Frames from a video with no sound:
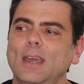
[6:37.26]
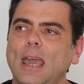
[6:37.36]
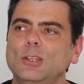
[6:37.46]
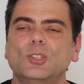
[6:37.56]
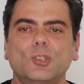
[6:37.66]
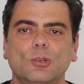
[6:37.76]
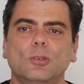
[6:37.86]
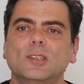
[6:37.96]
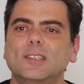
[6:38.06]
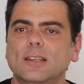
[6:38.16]
And
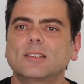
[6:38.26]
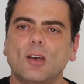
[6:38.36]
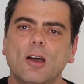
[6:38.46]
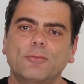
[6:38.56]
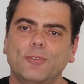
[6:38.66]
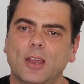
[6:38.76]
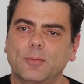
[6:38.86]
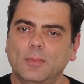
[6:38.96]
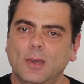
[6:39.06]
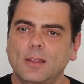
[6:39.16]
you set a time frame,